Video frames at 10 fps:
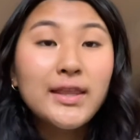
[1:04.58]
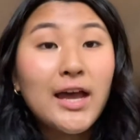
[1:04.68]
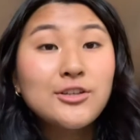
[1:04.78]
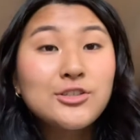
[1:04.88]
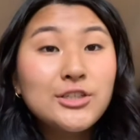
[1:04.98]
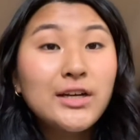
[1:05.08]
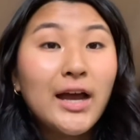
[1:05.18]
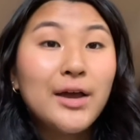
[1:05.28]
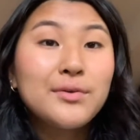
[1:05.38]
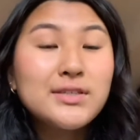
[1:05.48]
last year
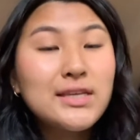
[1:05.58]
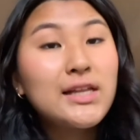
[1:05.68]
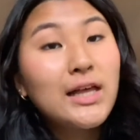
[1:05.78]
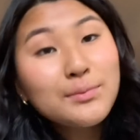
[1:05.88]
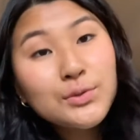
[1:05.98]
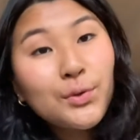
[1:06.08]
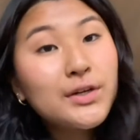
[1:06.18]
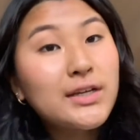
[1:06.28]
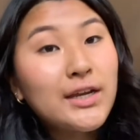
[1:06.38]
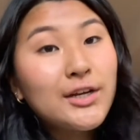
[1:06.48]
I was the club's
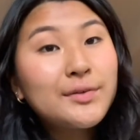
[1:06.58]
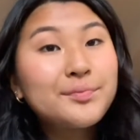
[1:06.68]
coordinator,